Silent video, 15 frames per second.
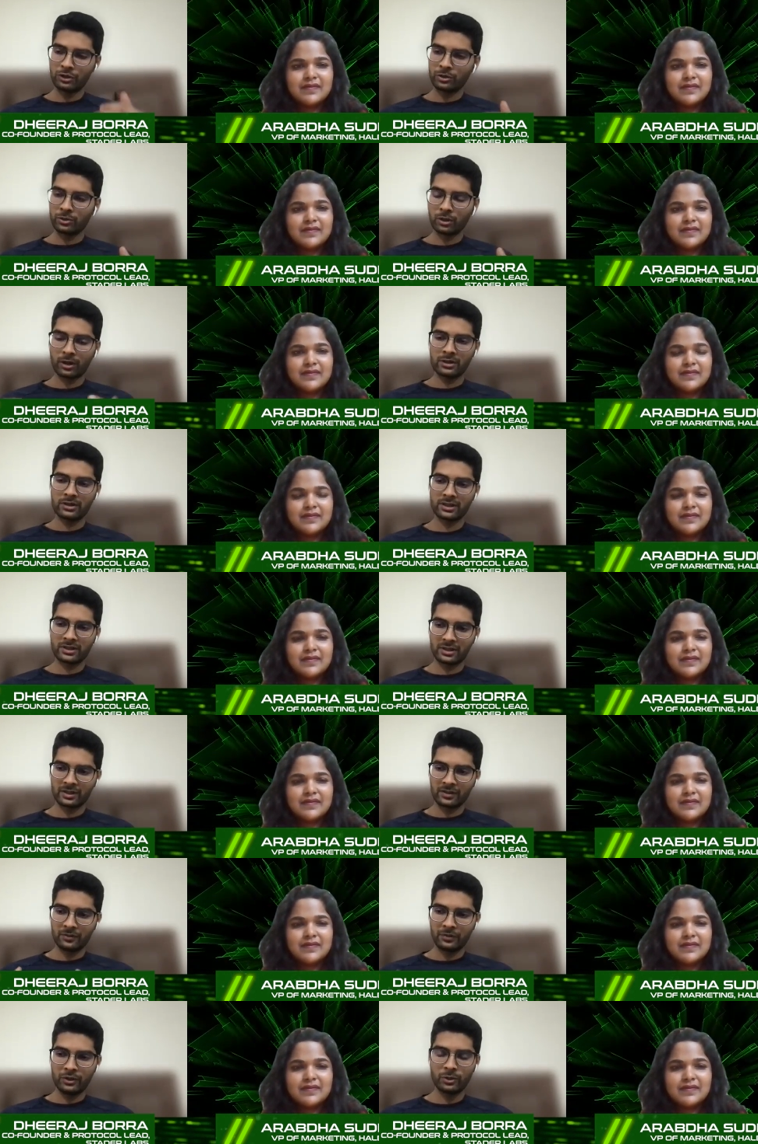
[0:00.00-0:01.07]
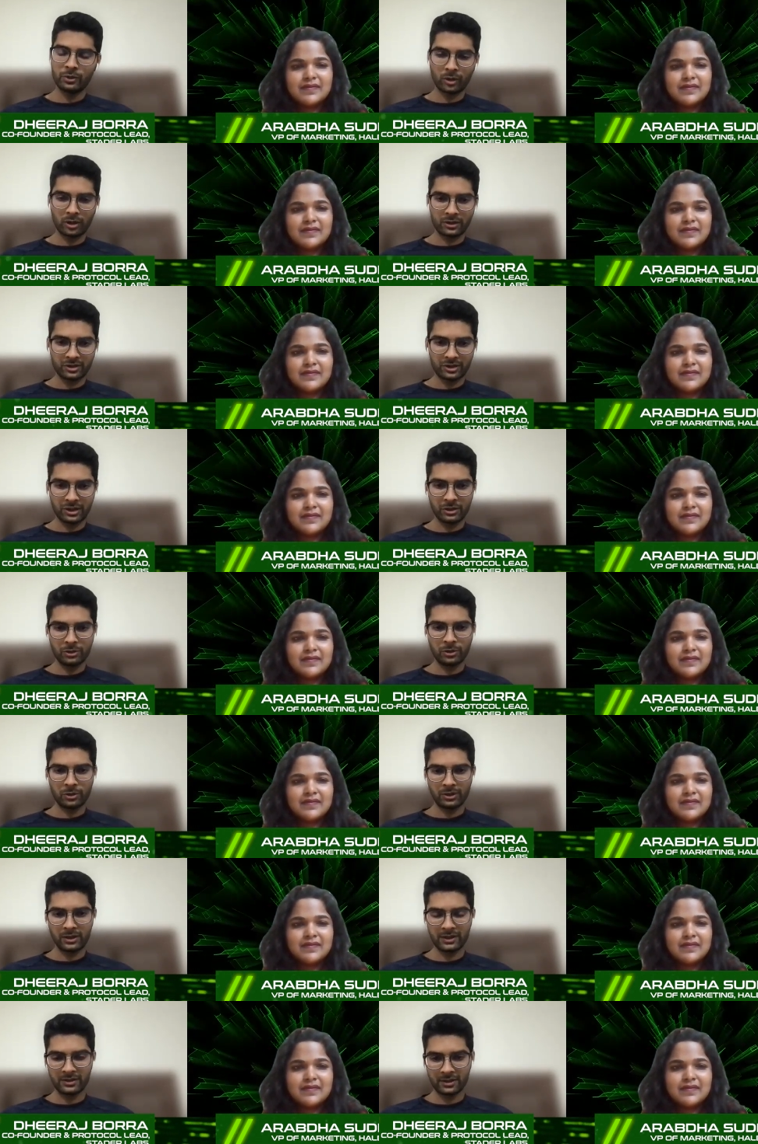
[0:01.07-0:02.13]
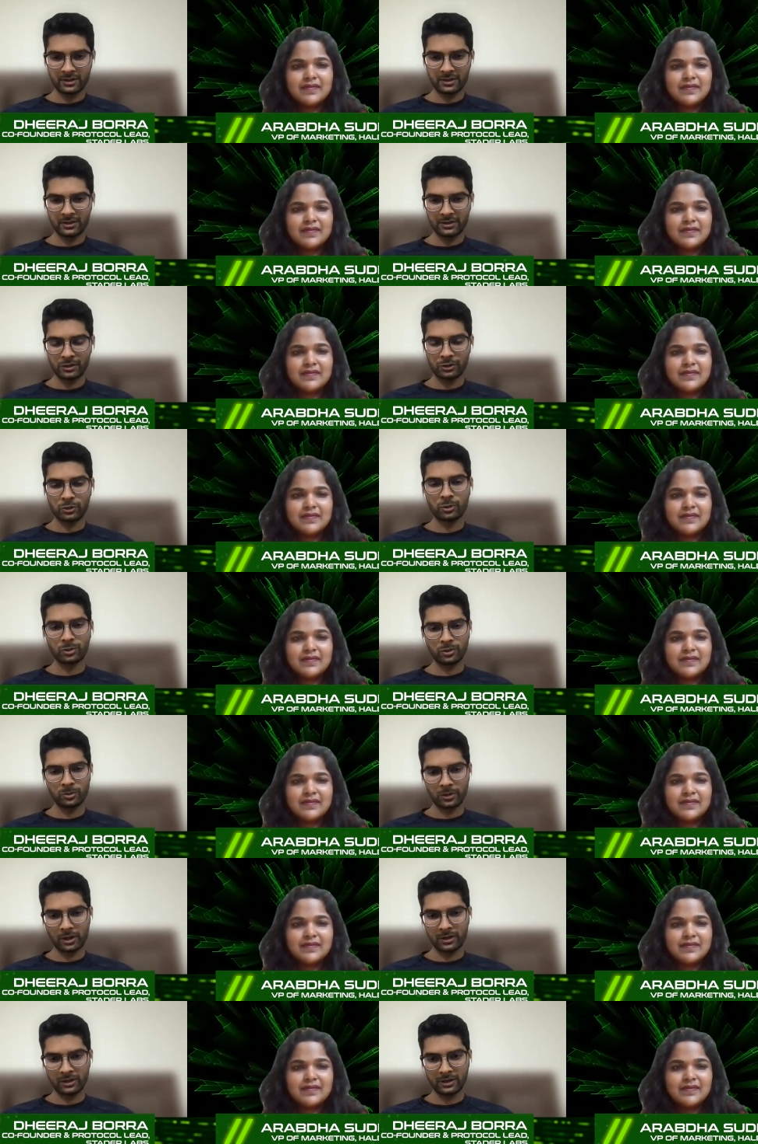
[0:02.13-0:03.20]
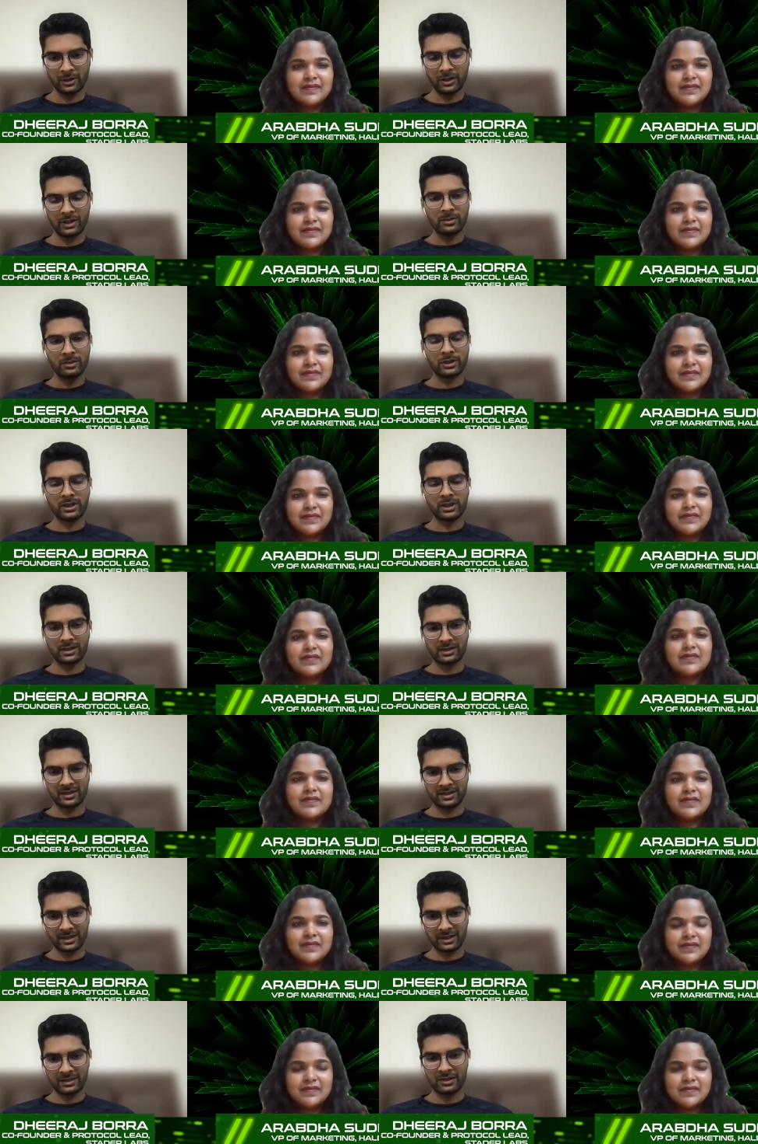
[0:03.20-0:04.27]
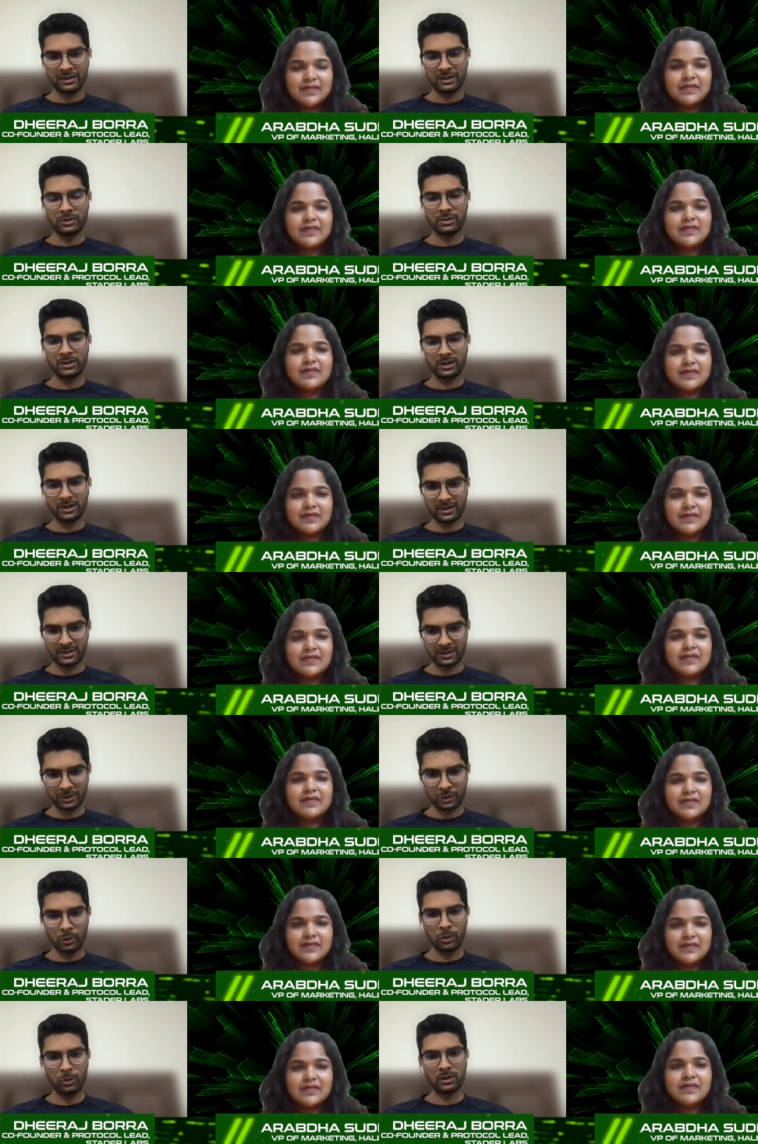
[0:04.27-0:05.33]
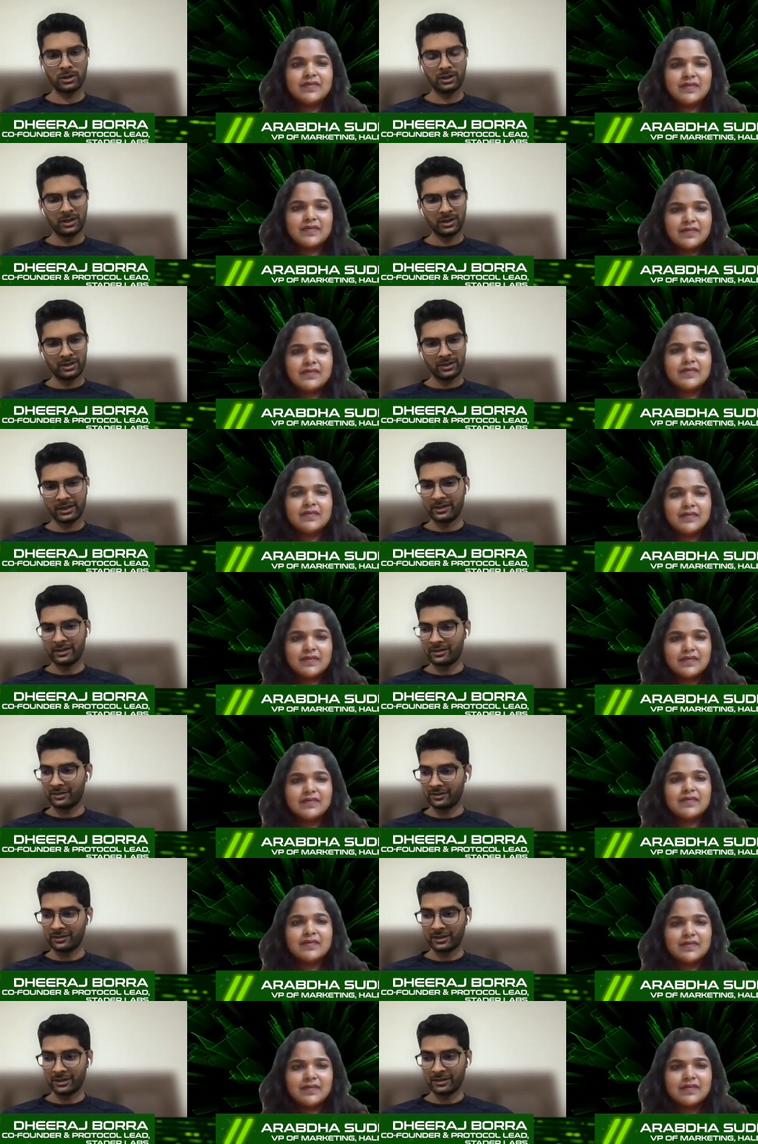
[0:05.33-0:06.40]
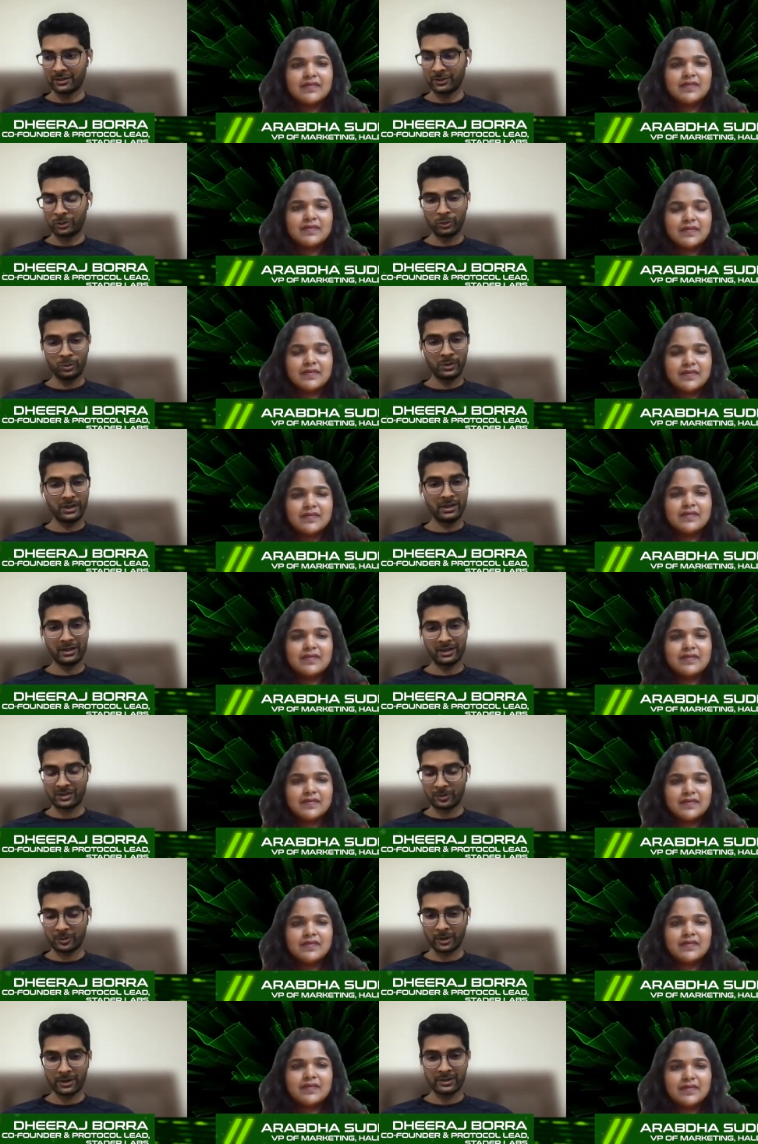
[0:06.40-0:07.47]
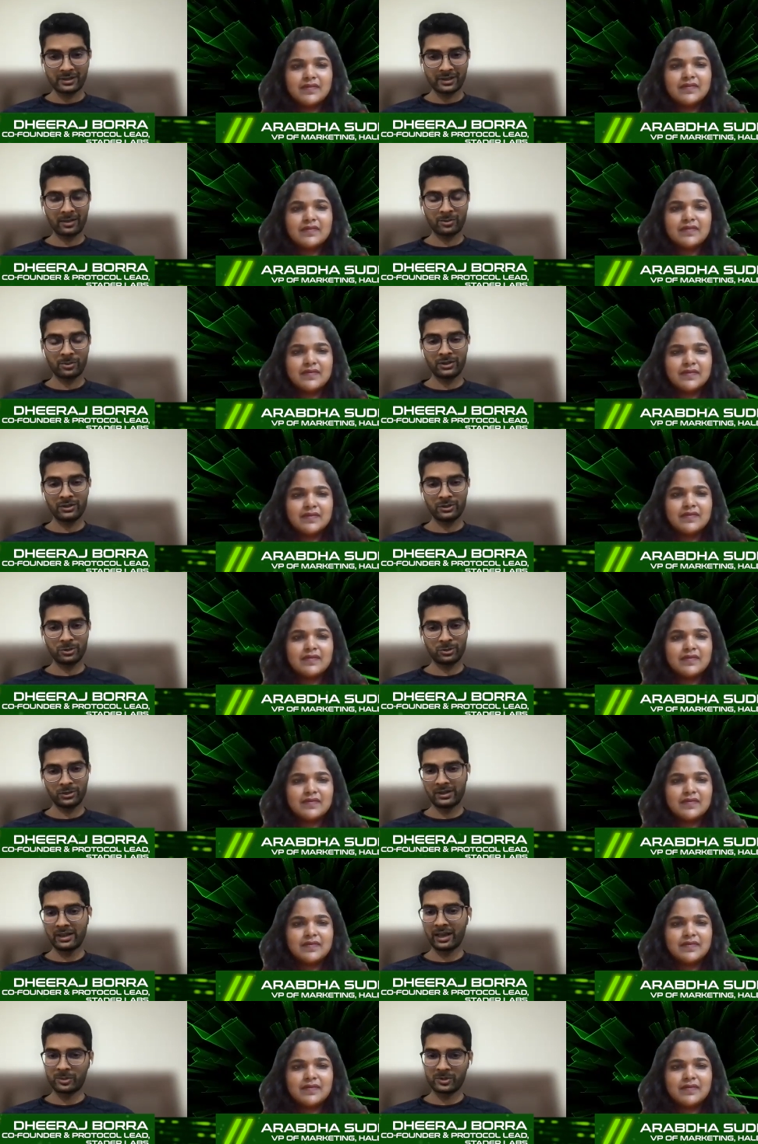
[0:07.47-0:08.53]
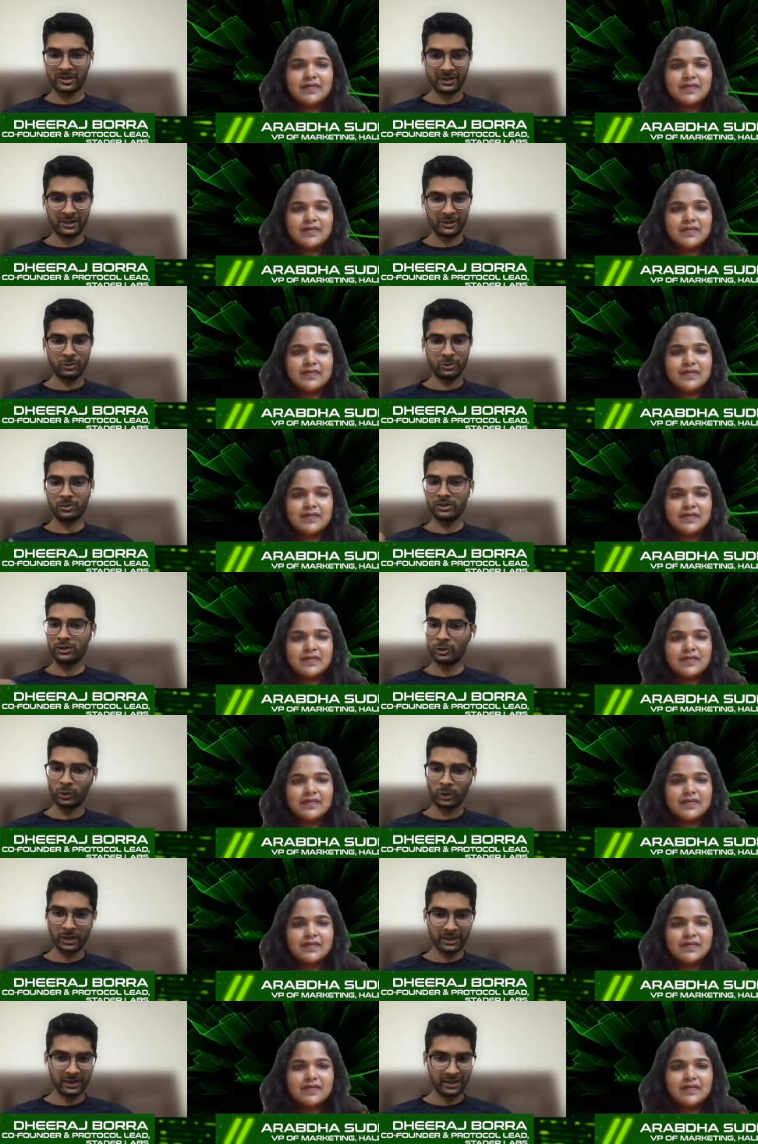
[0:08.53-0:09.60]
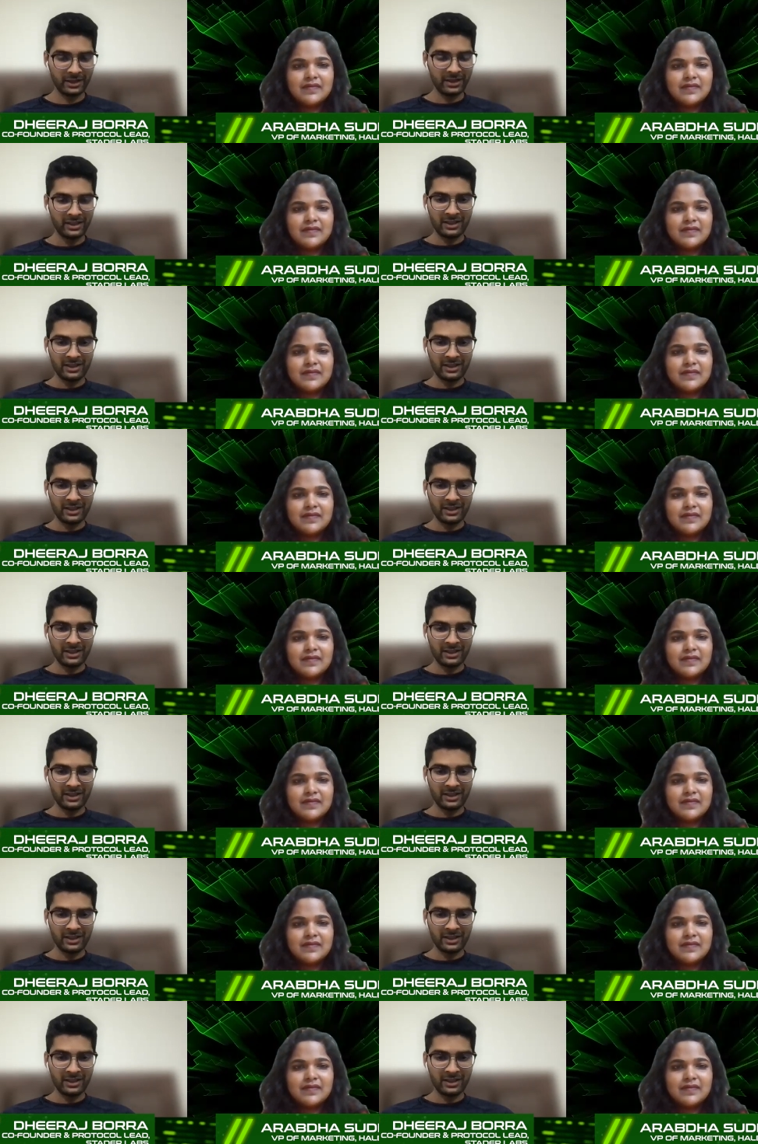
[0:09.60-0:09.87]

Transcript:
Speaker 1: to not just view on-chain code as a solo product, but understand security as a whole, right? There could be exploits happening through the dApp side, through the UI.